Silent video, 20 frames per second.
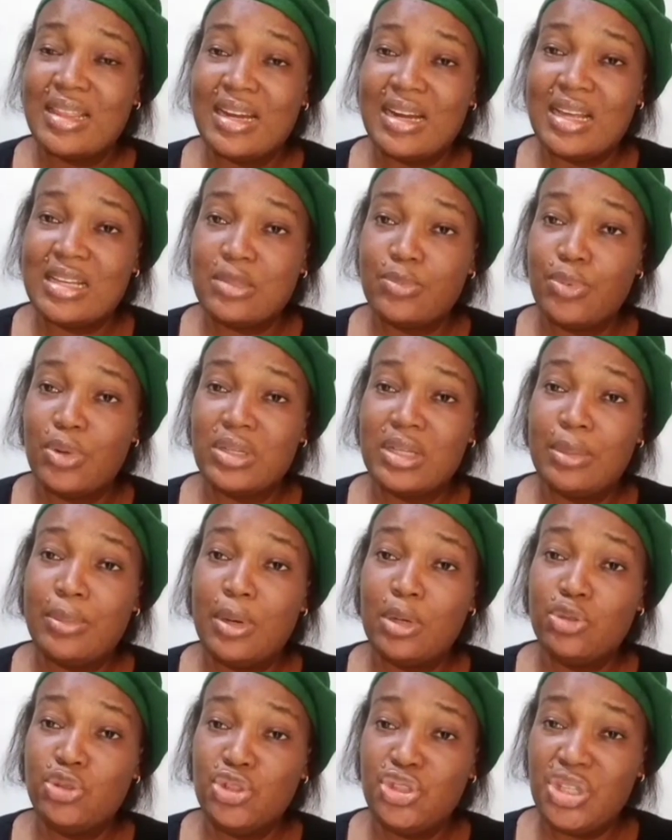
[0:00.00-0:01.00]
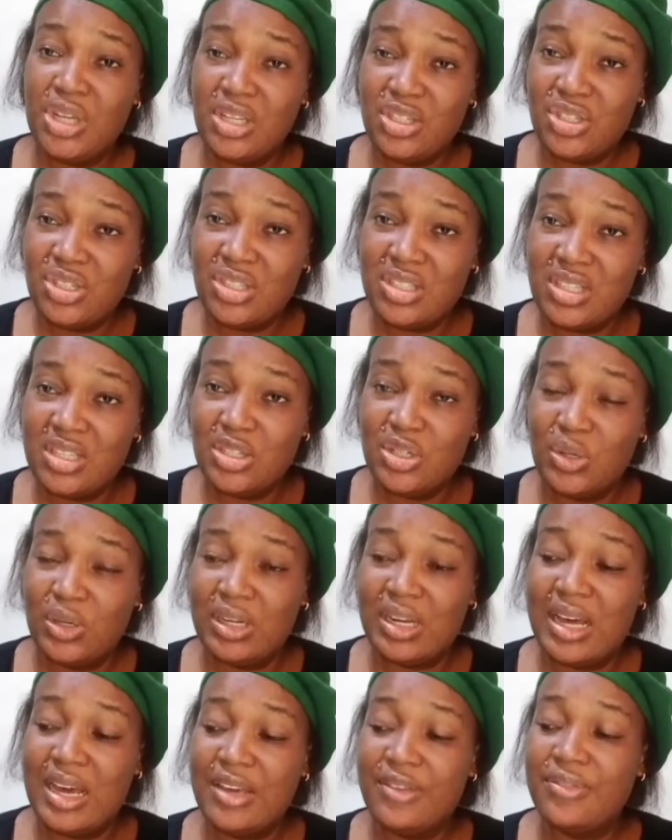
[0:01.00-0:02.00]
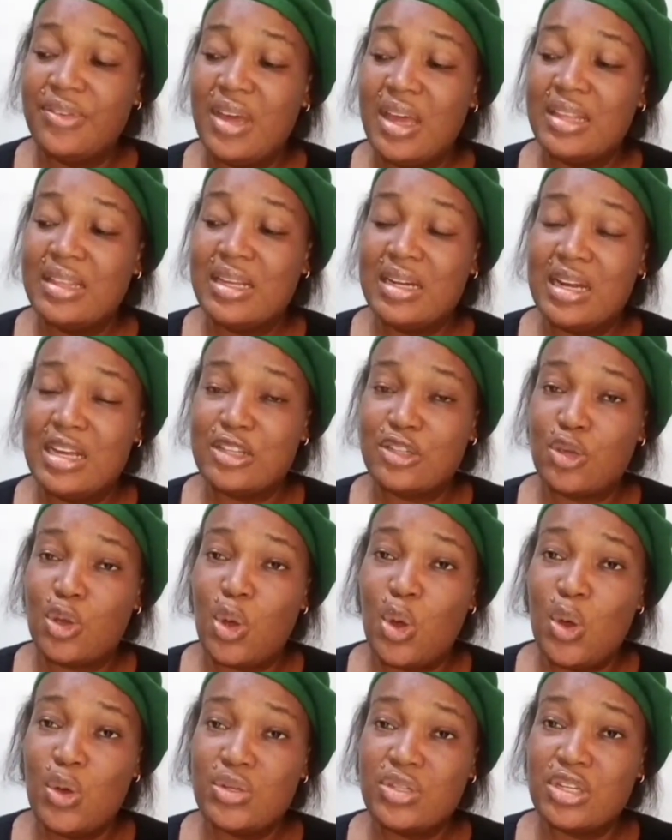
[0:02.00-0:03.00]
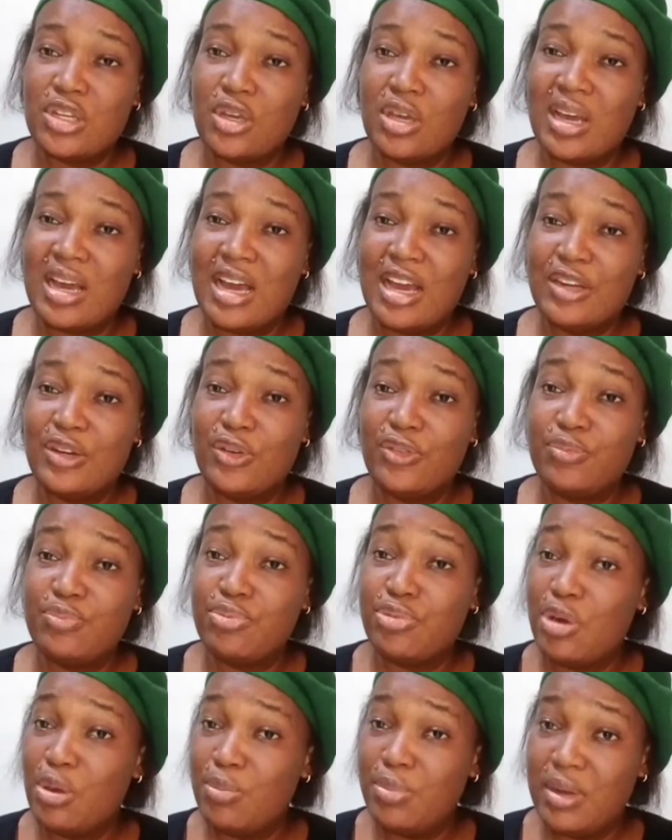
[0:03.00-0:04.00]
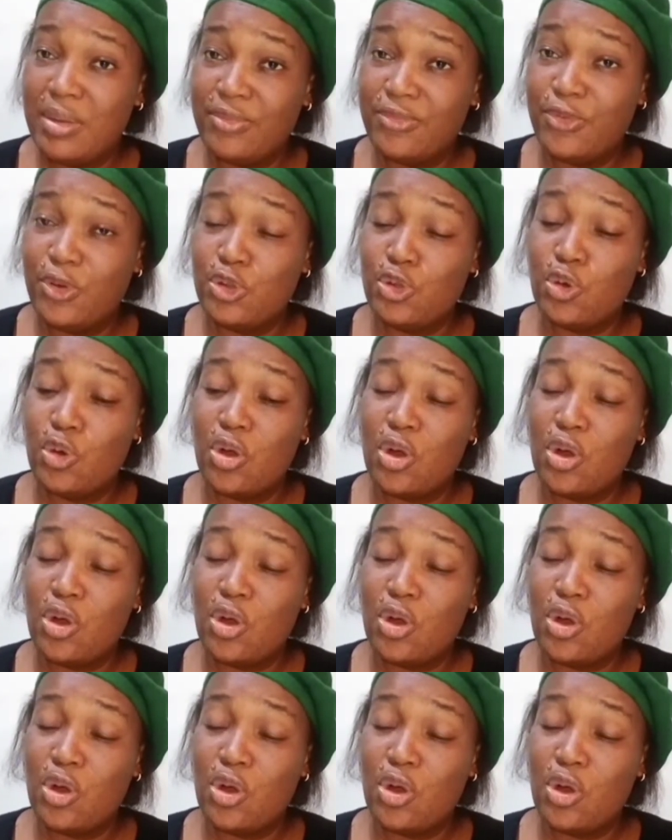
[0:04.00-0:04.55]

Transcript: that has brought about changes in your life that has caused a kind of problem for you,